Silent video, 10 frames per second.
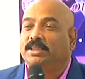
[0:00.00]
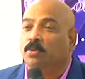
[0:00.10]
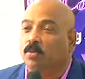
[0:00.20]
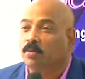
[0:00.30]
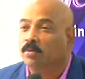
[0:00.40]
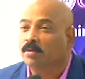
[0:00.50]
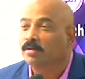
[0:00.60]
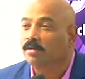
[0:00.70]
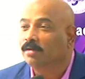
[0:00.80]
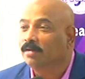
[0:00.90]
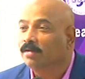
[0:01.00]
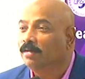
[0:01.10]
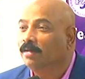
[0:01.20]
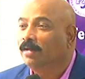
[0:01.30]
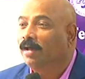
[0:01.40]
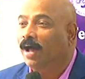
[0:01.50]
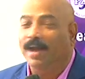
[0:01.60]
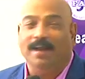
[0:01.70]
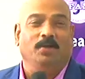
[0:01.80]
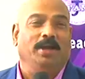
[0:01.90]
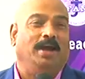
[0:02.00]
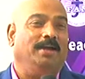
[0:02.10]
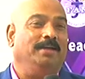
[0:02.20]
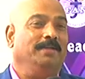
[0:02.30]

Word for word: you. Hallelujah.